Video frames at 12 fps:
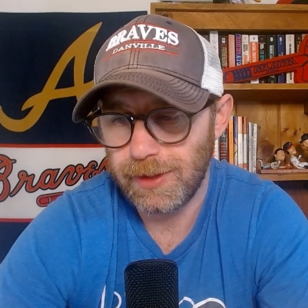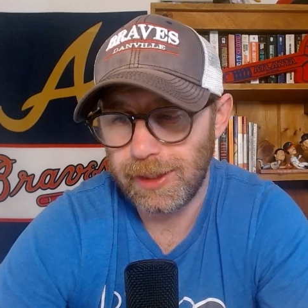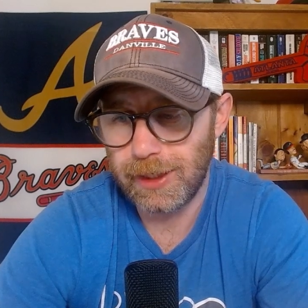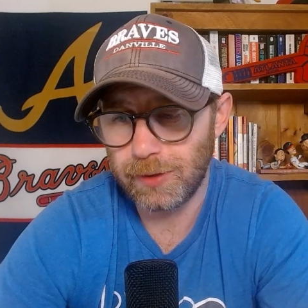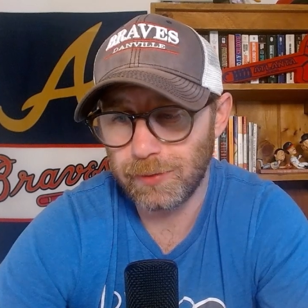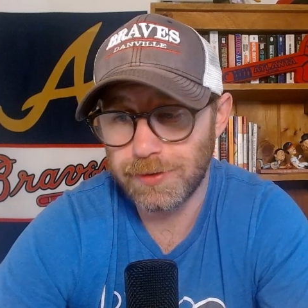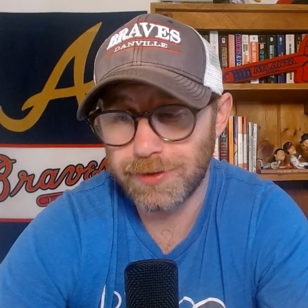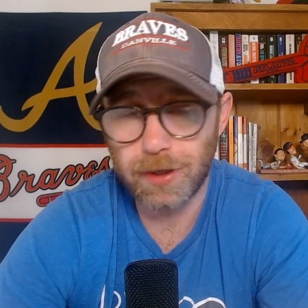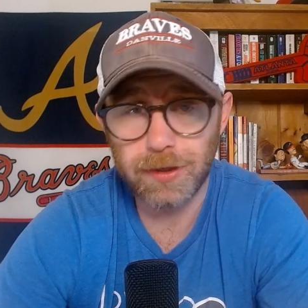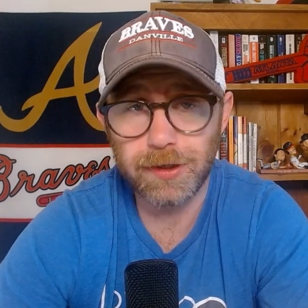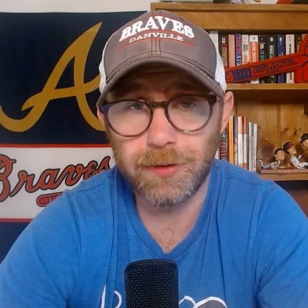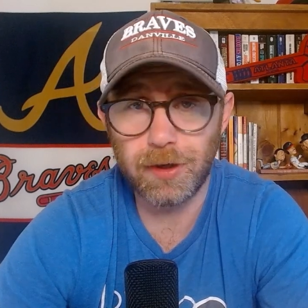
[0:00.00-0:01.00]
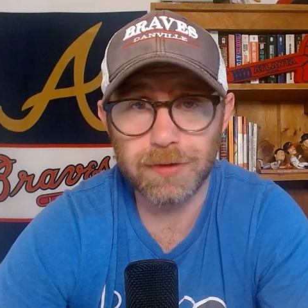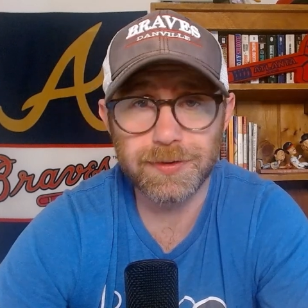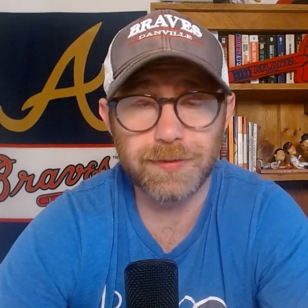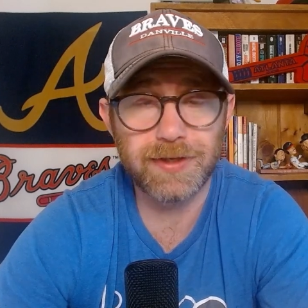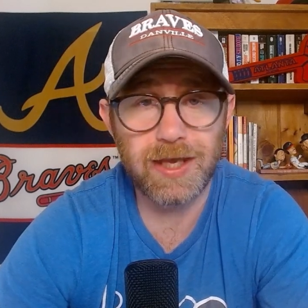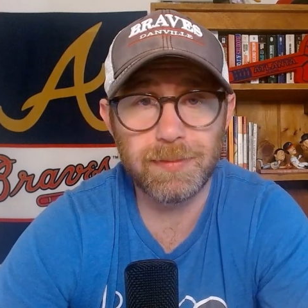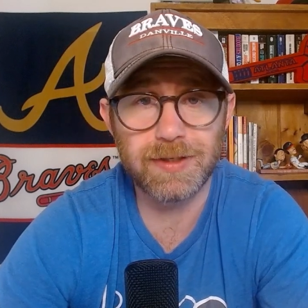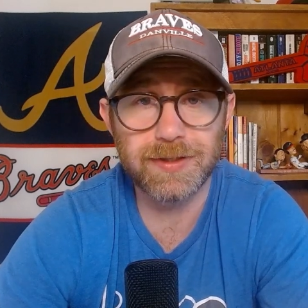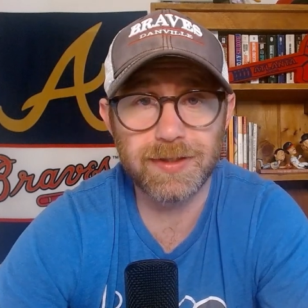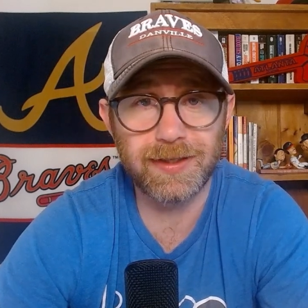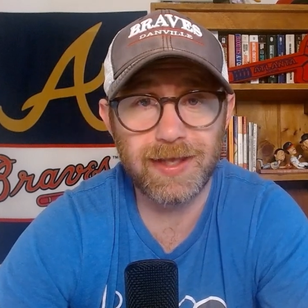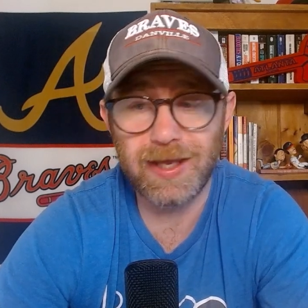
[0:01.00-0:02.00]
Rosario also came
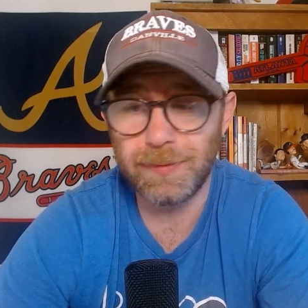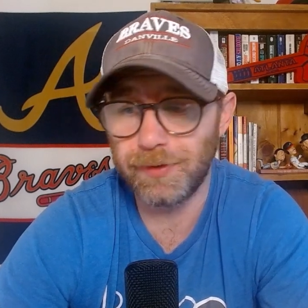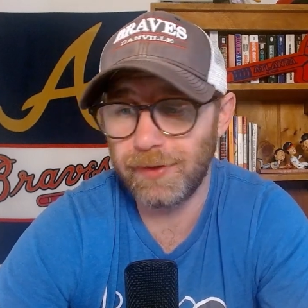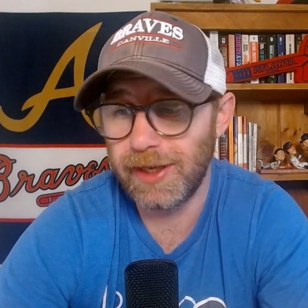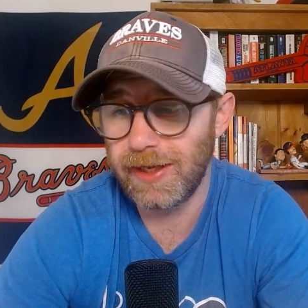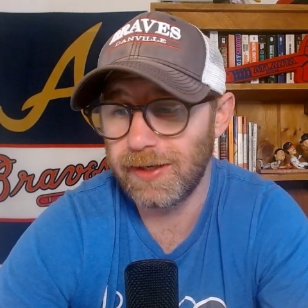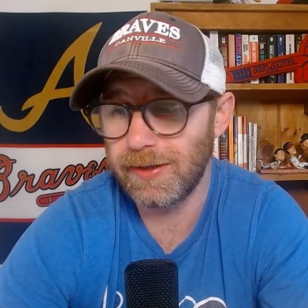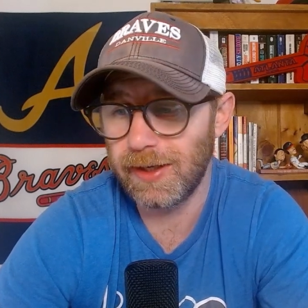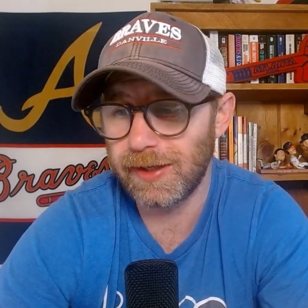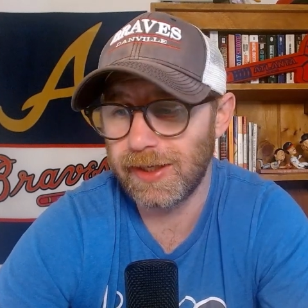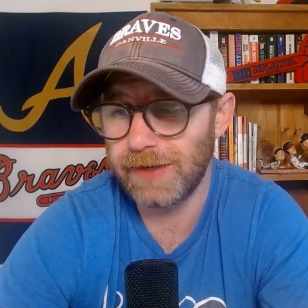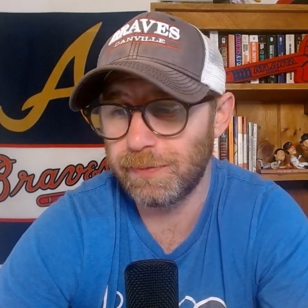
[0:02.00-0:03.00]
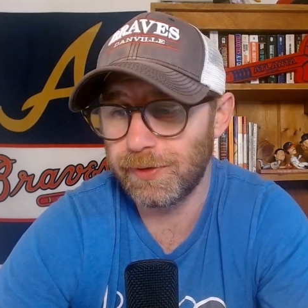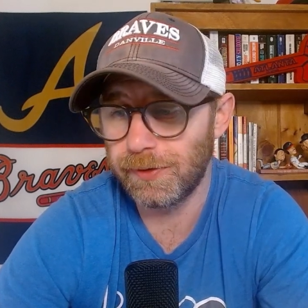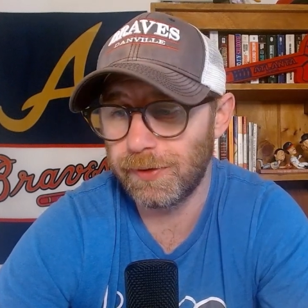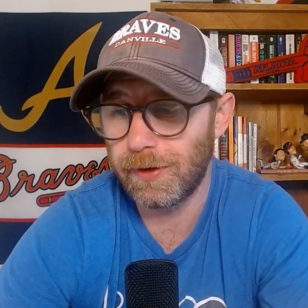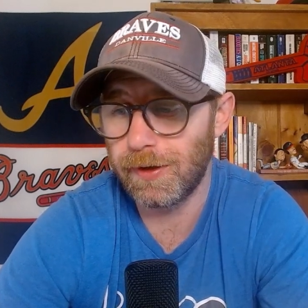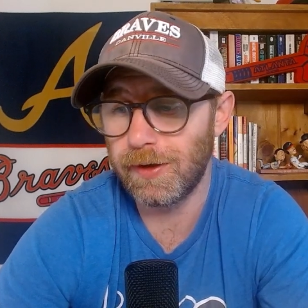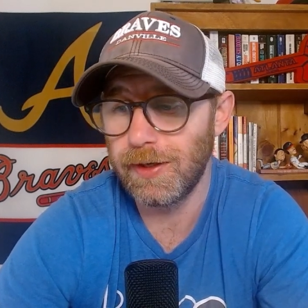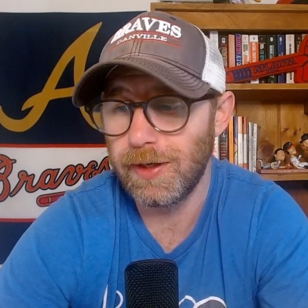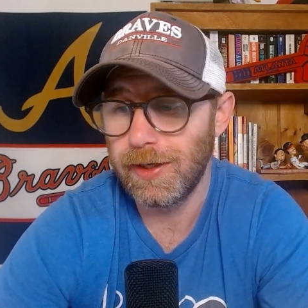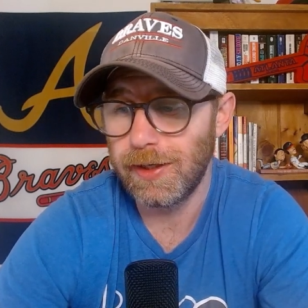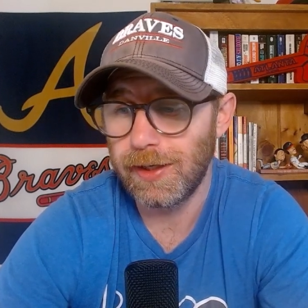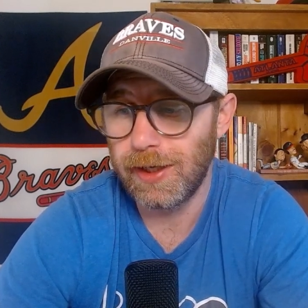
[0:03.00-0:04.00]
into the game late. Kevin Pillar
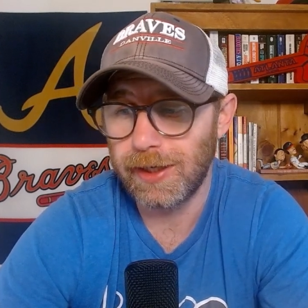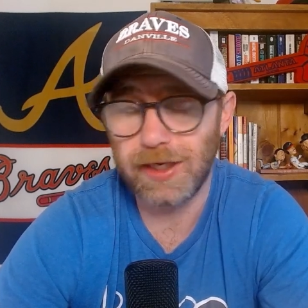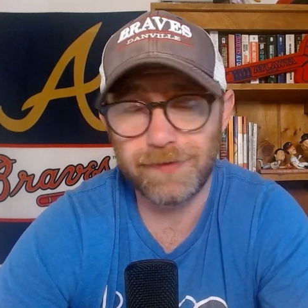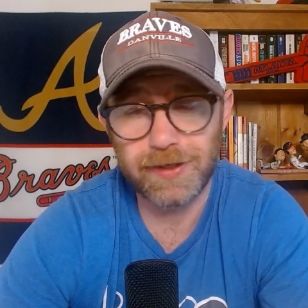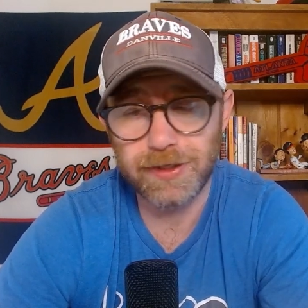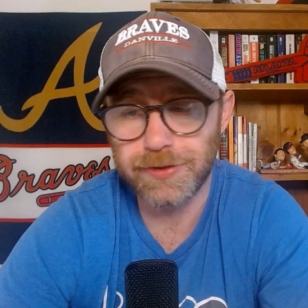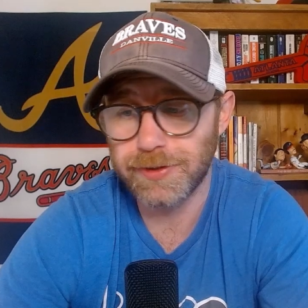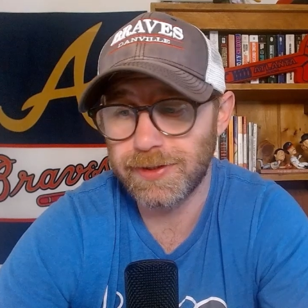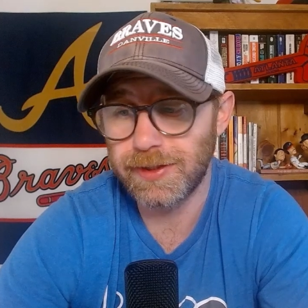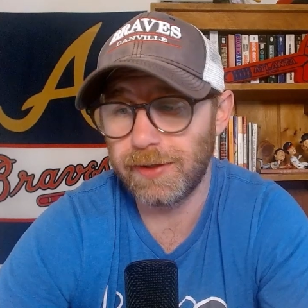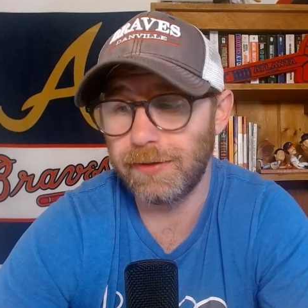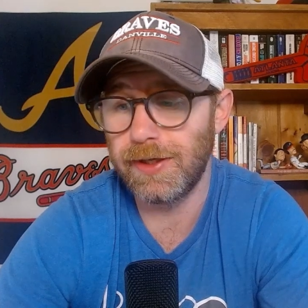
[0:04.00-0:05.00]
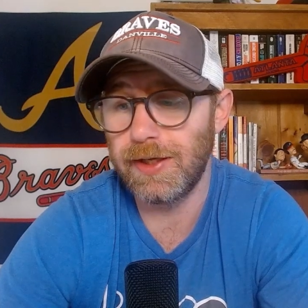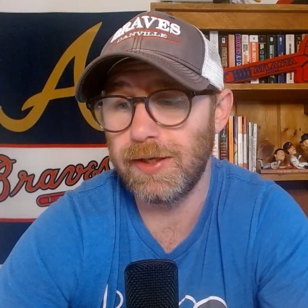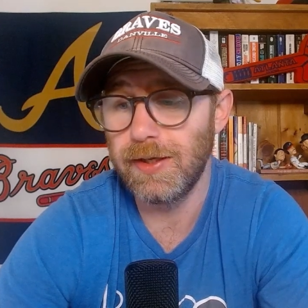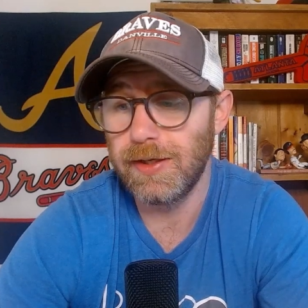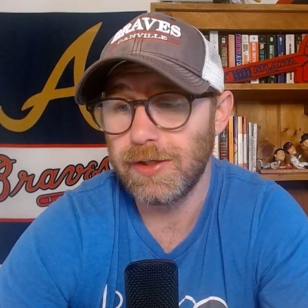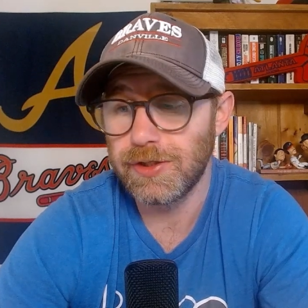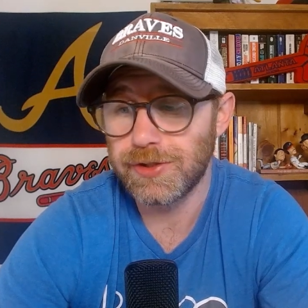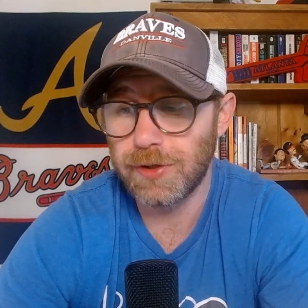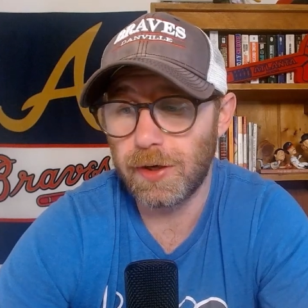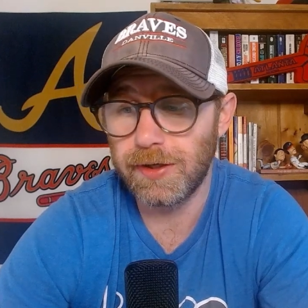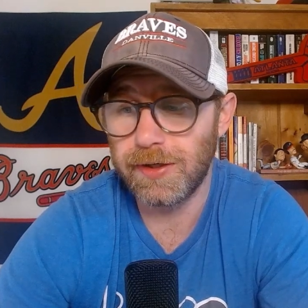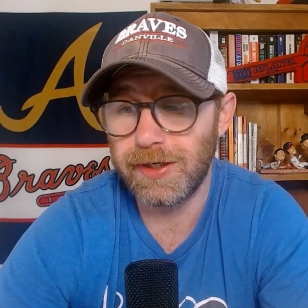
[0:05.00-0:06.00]
kind of interestingly
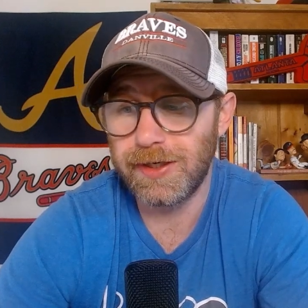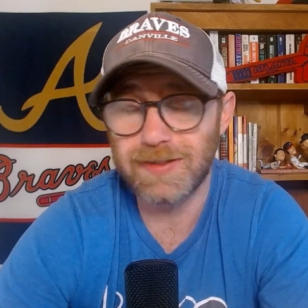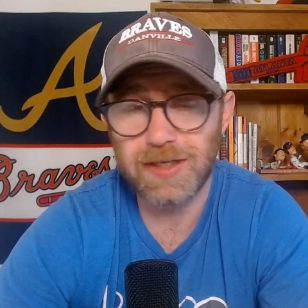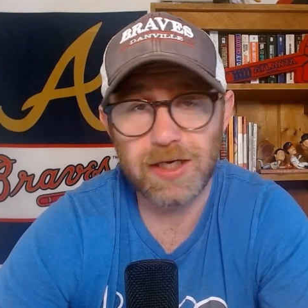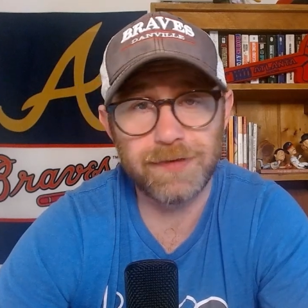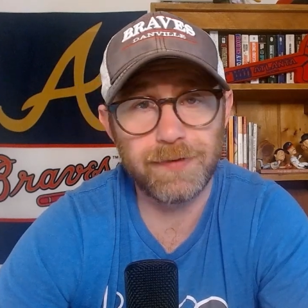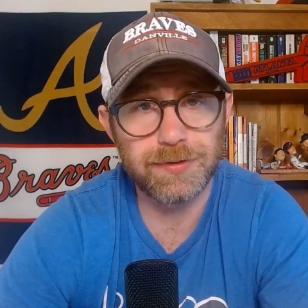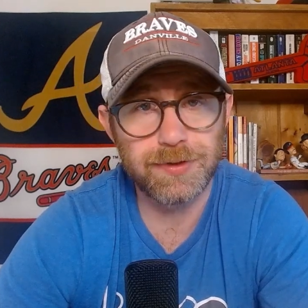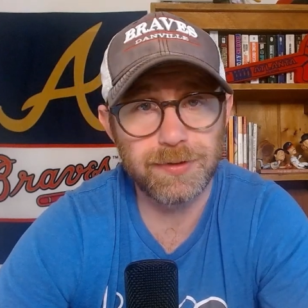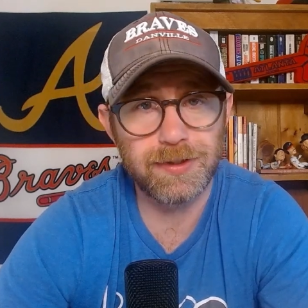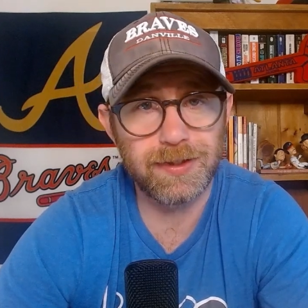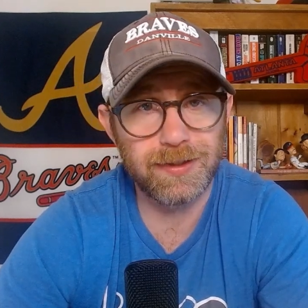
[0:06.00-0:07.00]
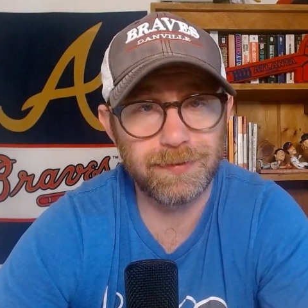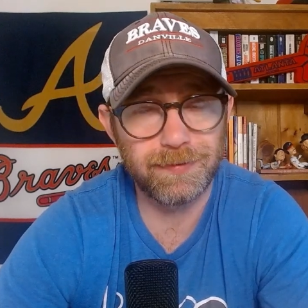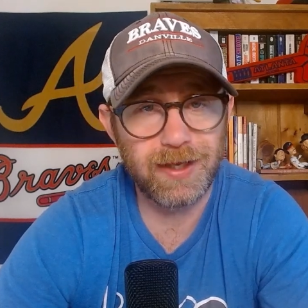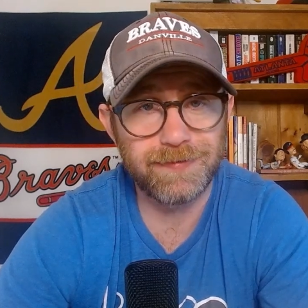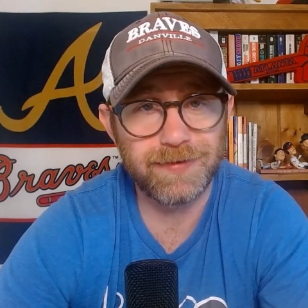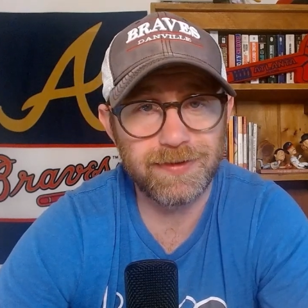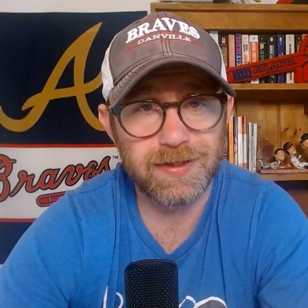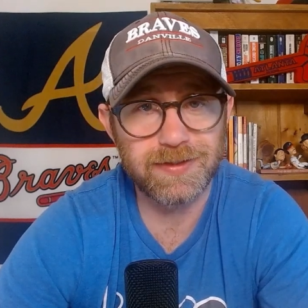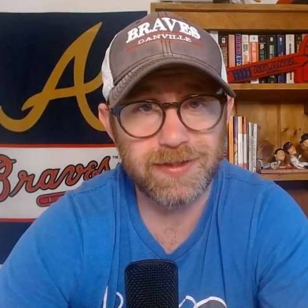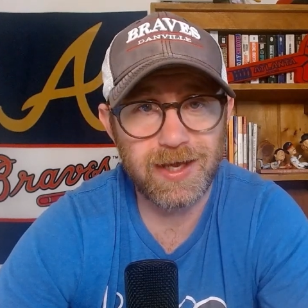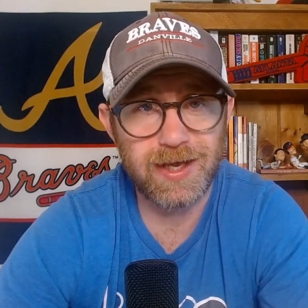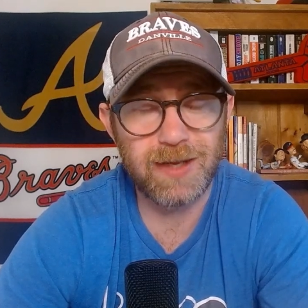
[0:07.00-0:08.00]
started instead of Ozuna and left in
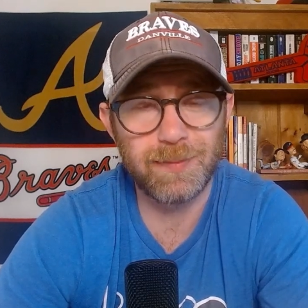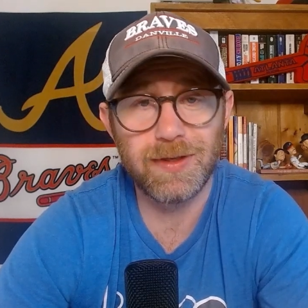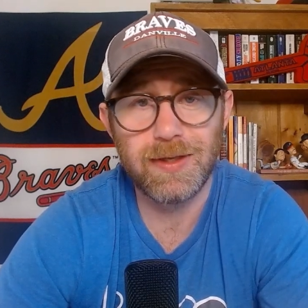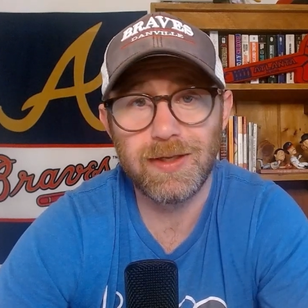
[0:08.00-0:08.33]
this game.